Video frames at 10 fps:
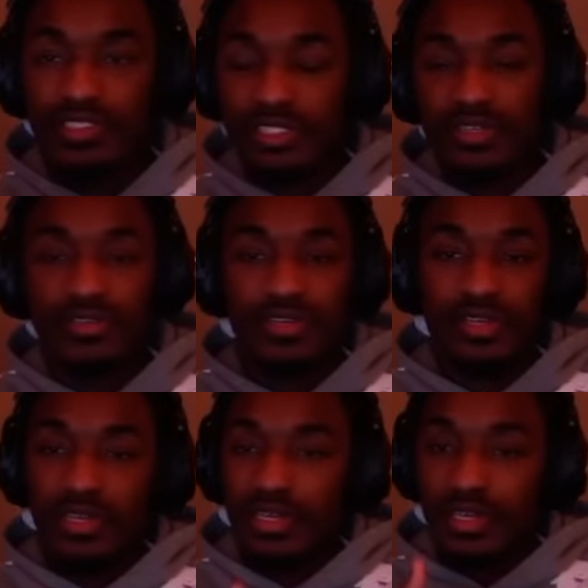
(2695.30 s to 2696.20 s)
all that stuff,
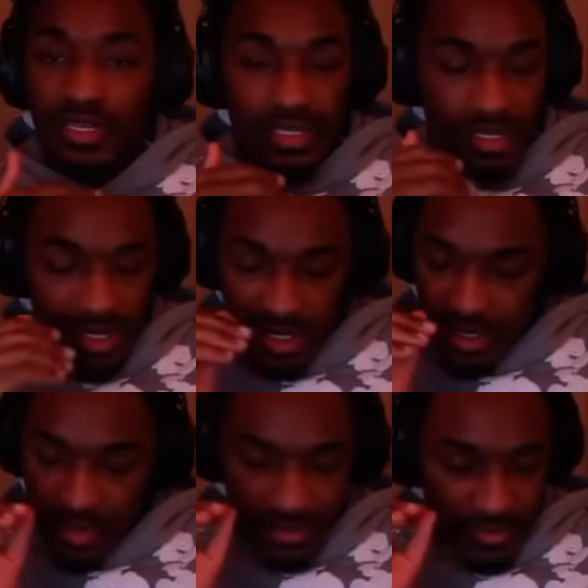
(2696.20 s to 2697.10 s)

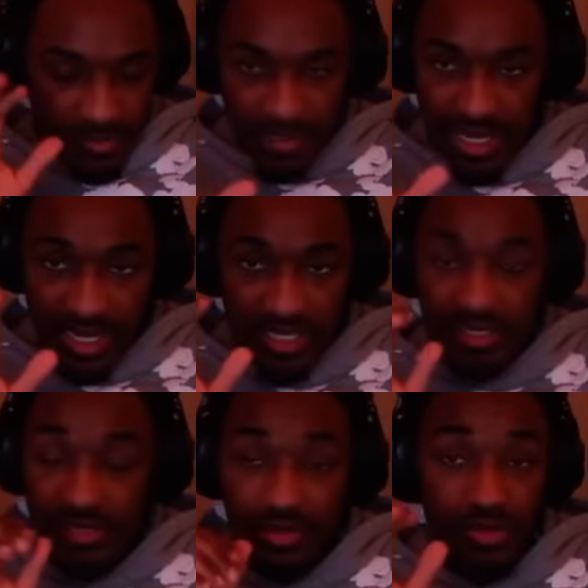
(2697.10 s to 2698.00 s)
again,
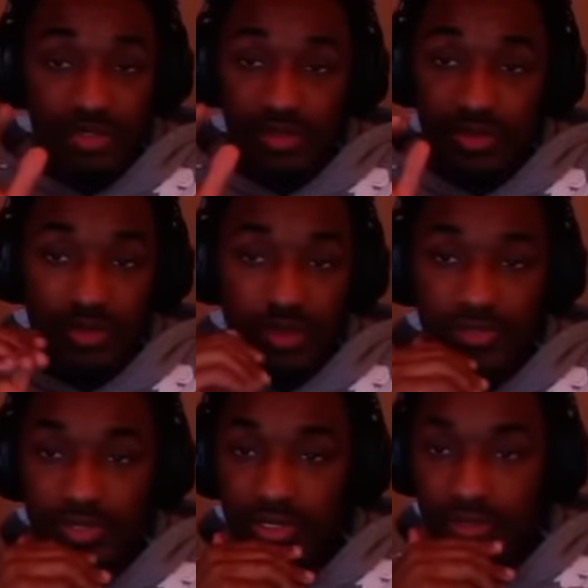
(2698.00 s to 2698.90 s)
do what
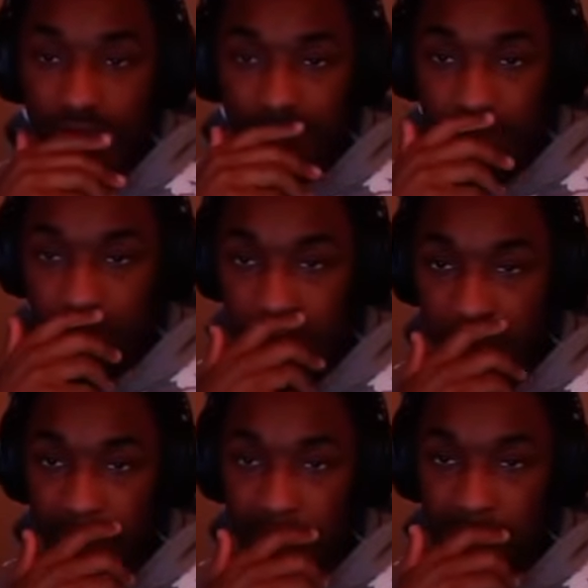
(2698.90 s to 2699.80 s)
works for you.
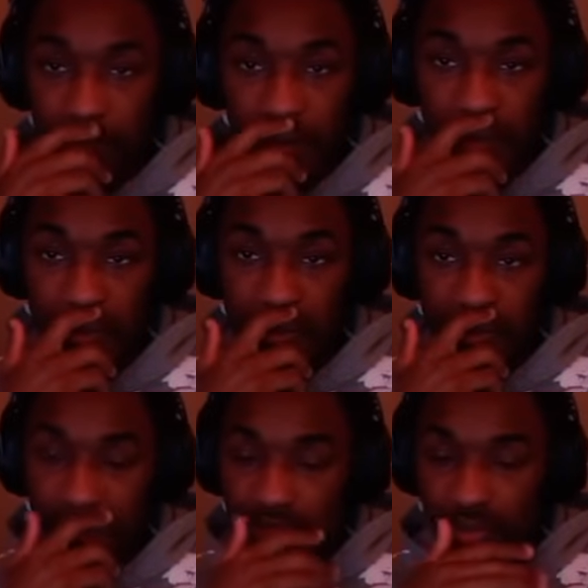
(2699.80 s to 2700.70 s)
You know,
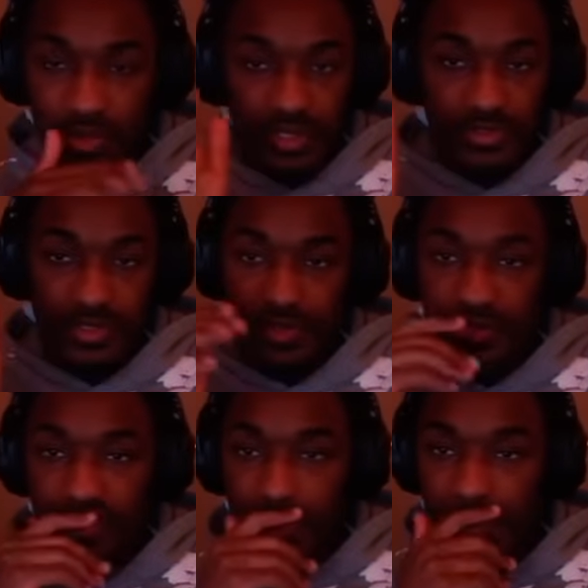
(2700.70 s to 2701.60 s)
do what works for you.